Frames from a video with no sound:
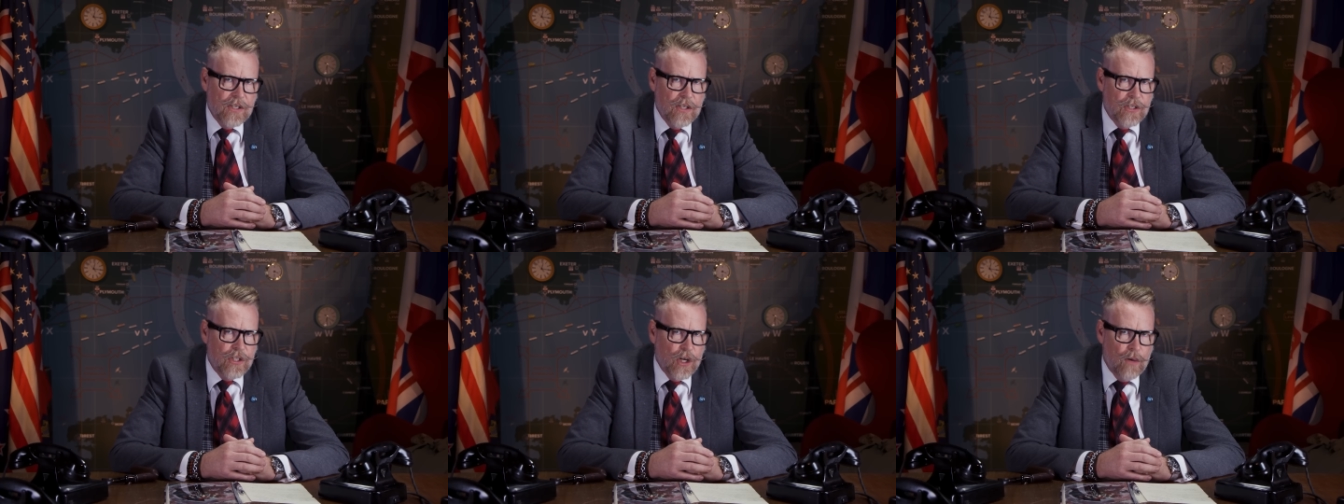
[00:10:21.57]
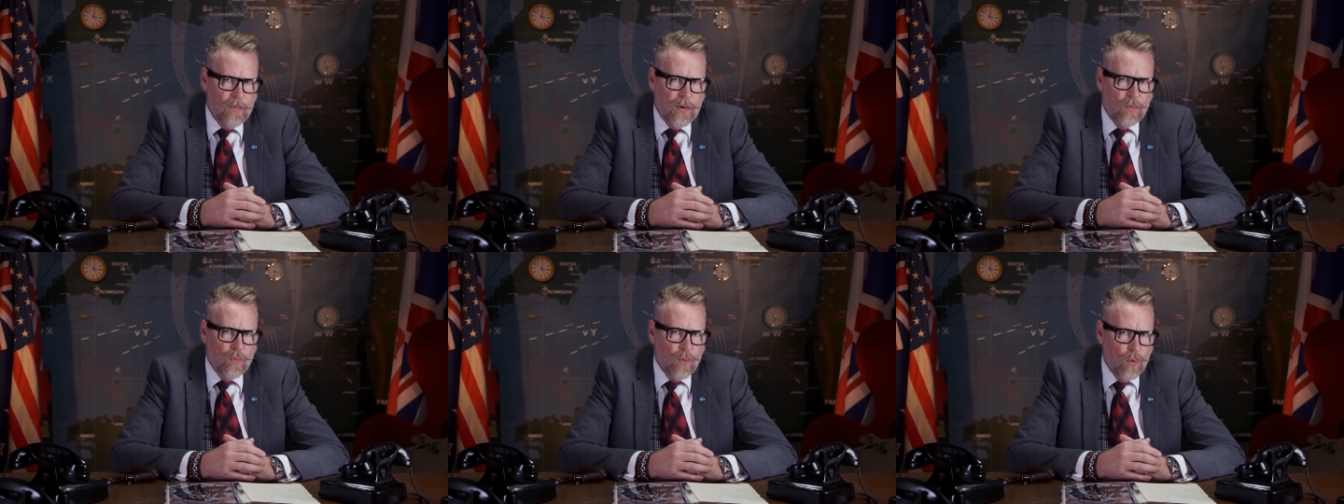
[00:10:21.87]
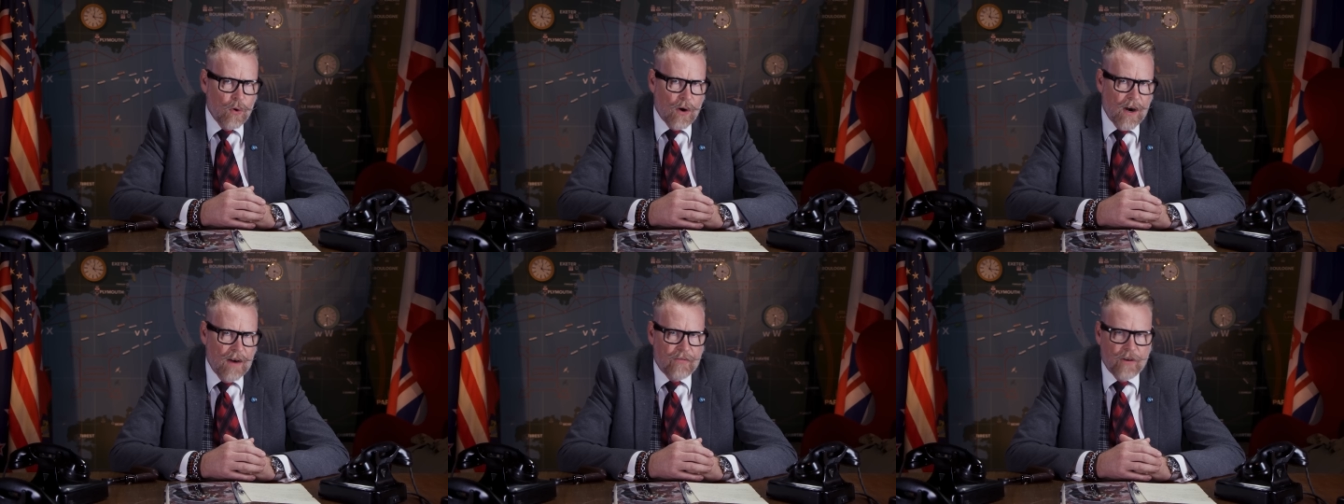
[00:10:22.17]
the German
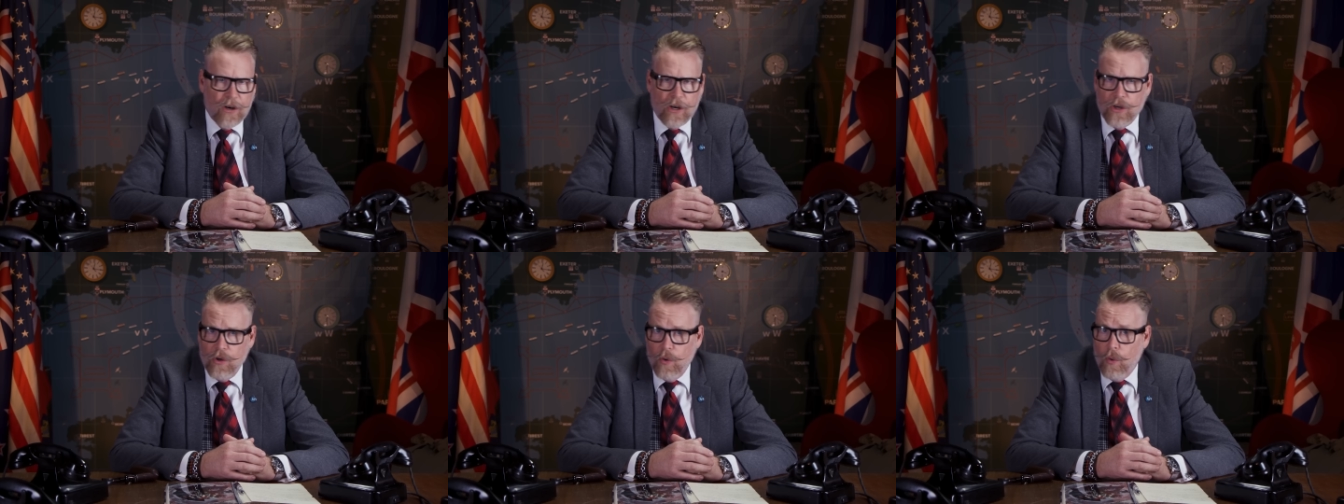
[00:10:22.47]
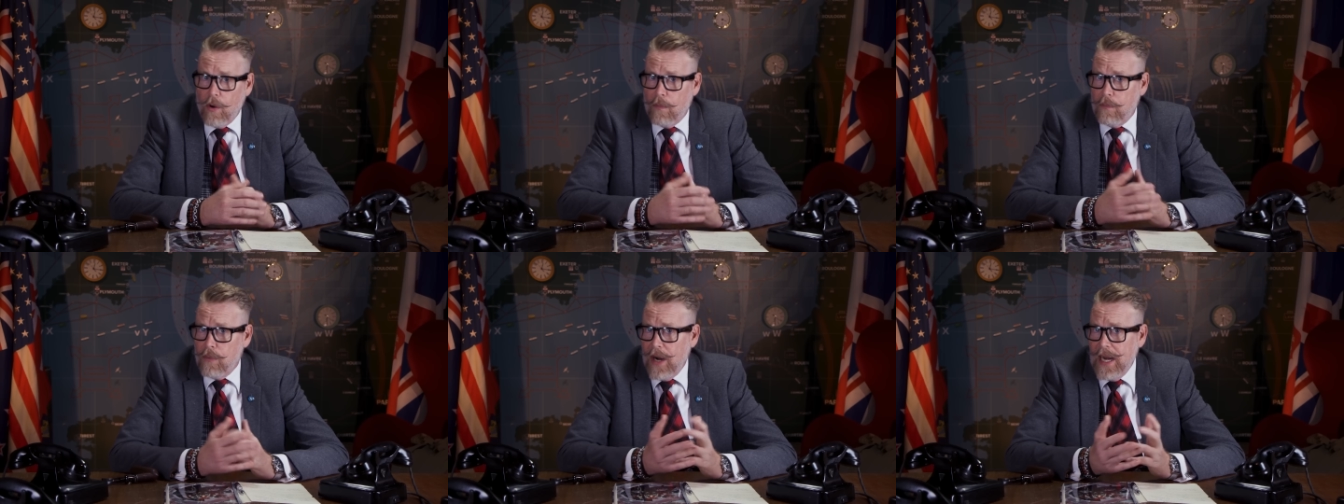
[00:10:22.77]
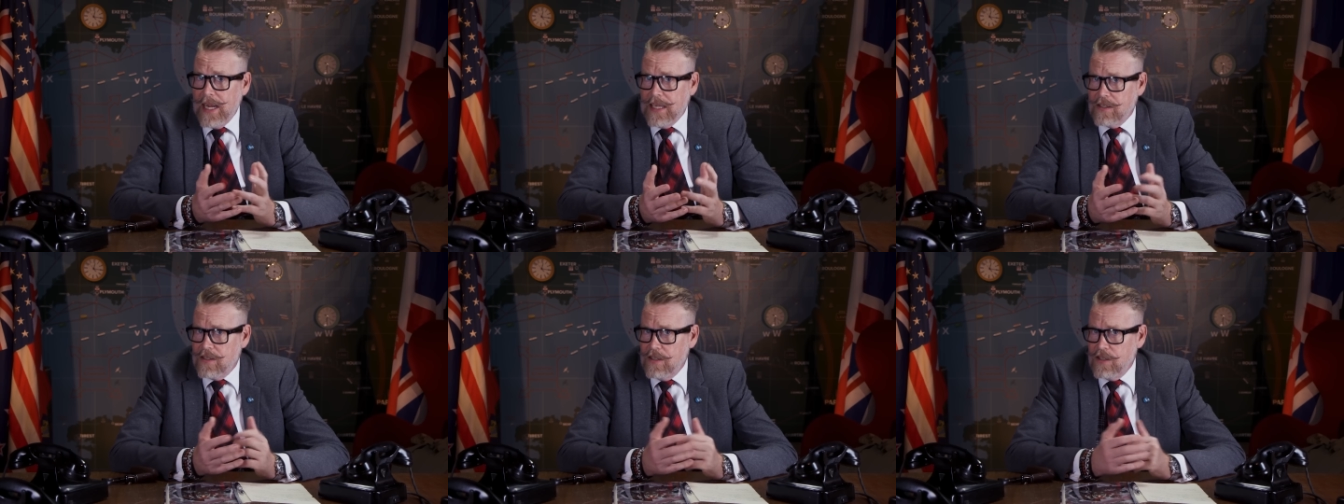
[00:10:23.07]
war effort nor
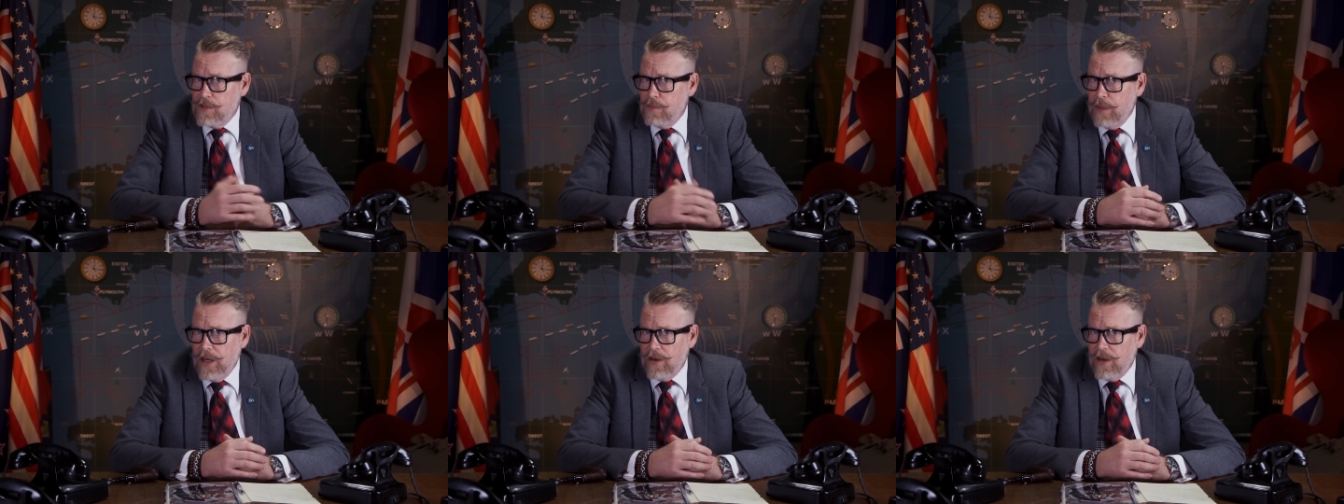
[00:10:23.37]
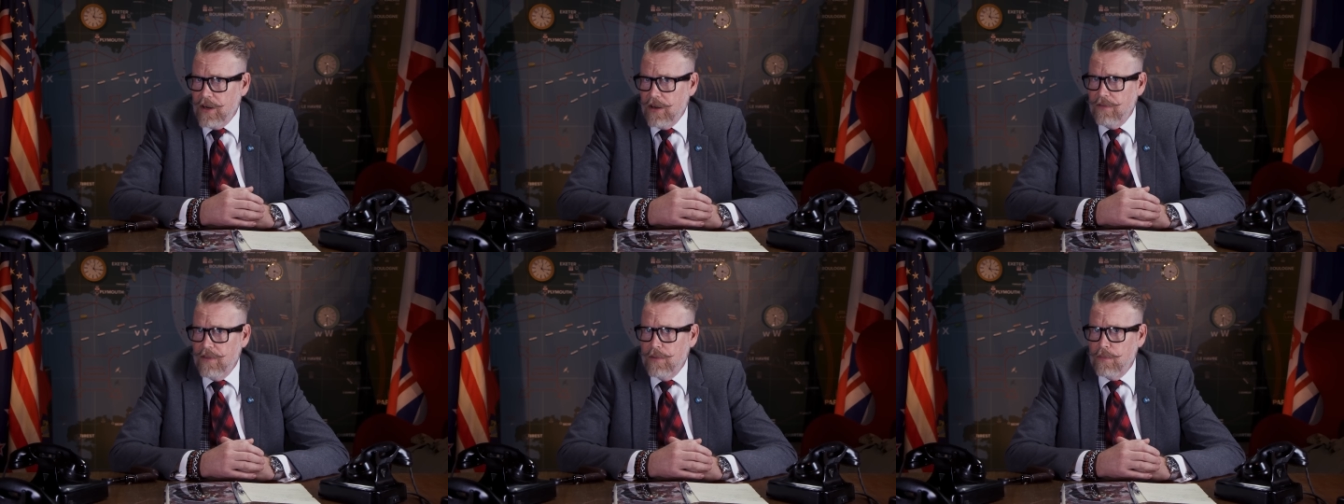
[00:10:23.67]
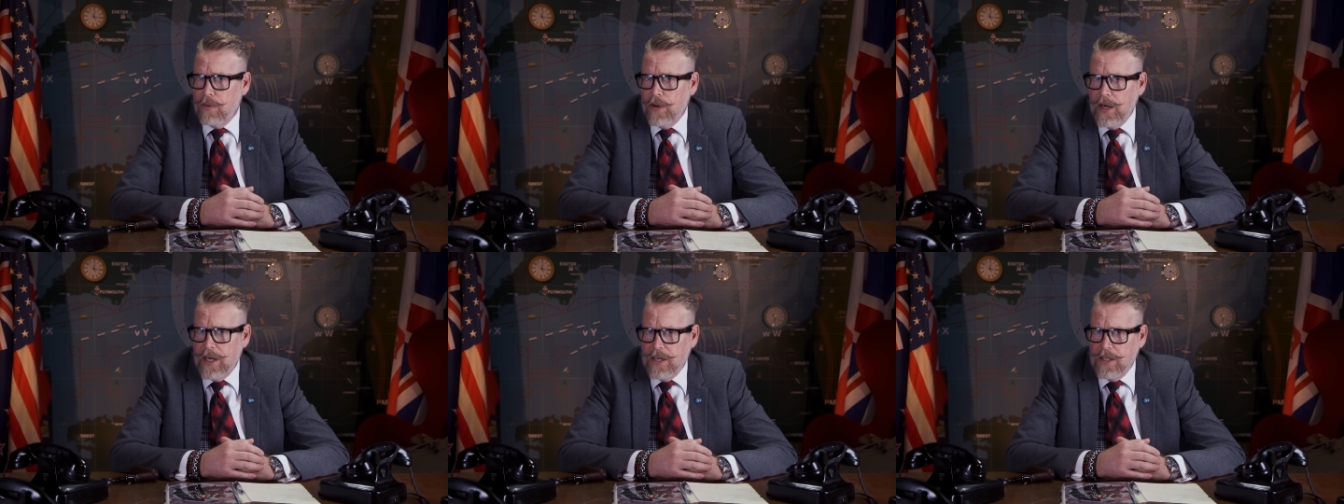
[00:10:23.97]
breaks the spirit of
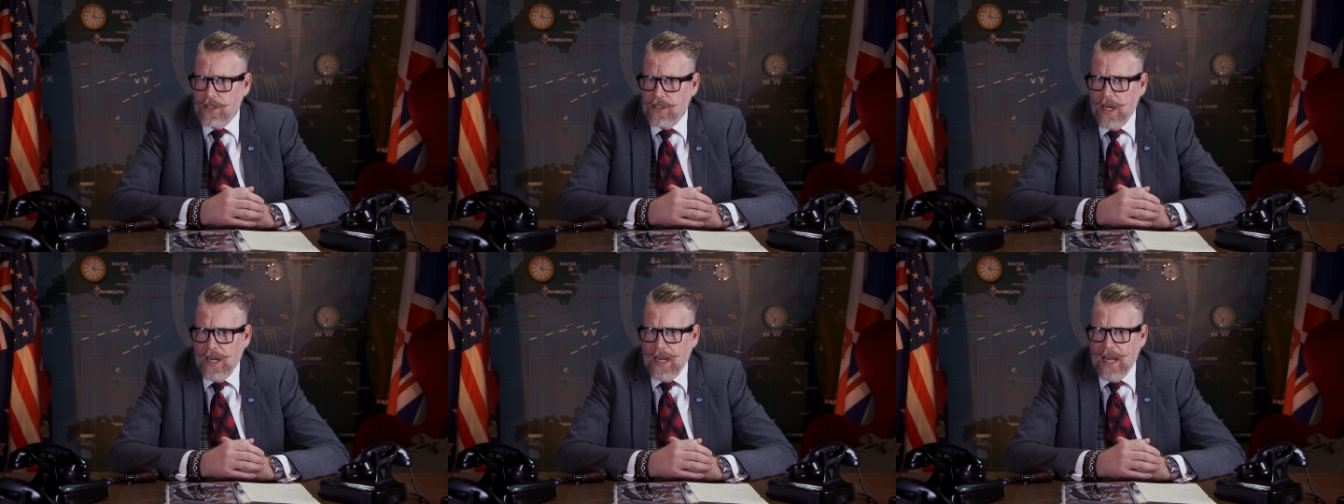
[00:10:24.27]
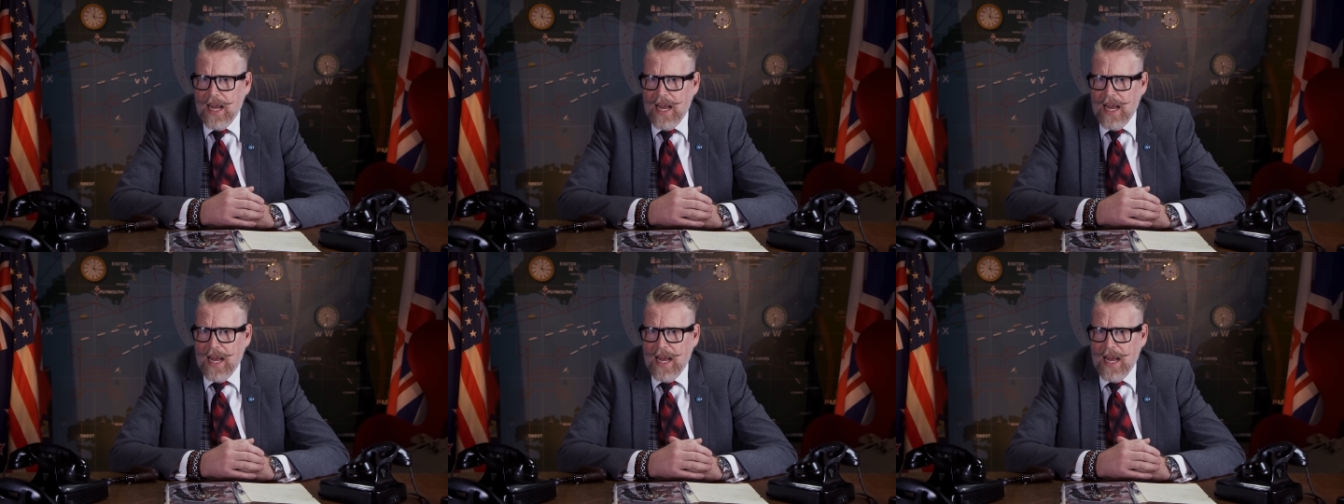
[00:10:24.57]
the British.